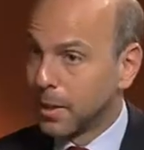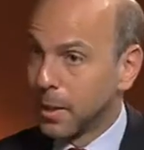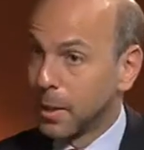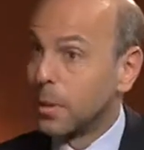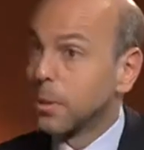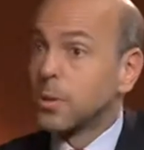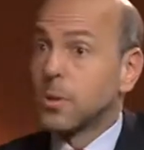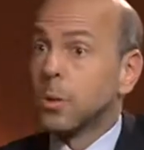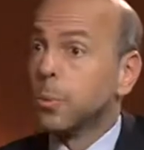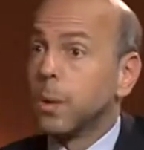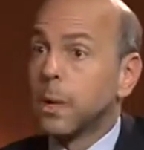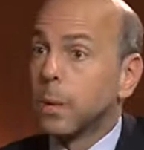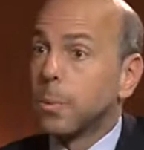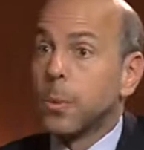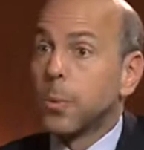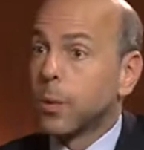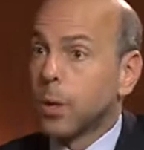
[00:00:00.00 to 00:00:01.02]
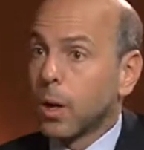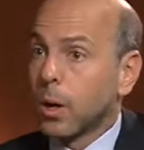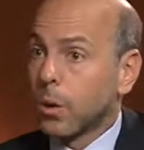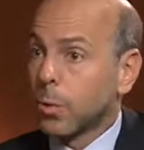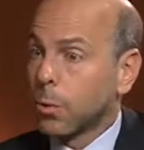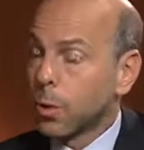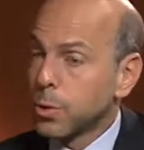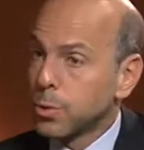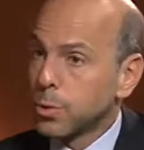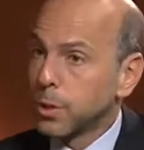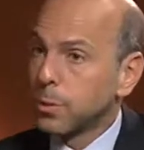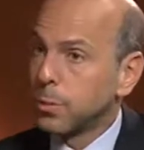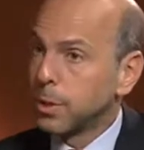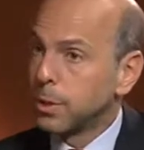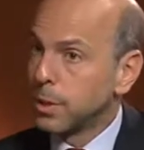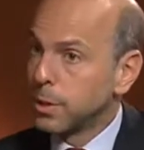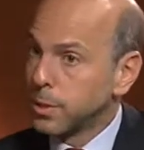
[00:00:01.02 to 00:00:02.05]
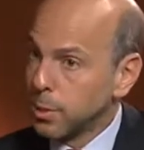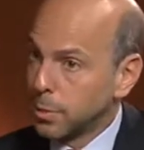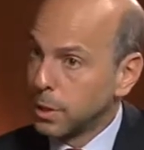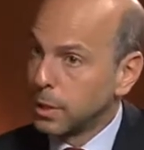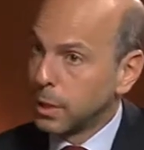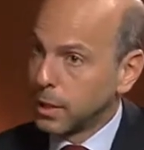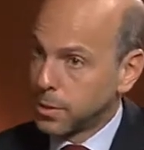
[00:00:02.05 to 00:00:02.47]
And so many people are wondering, what did you mean?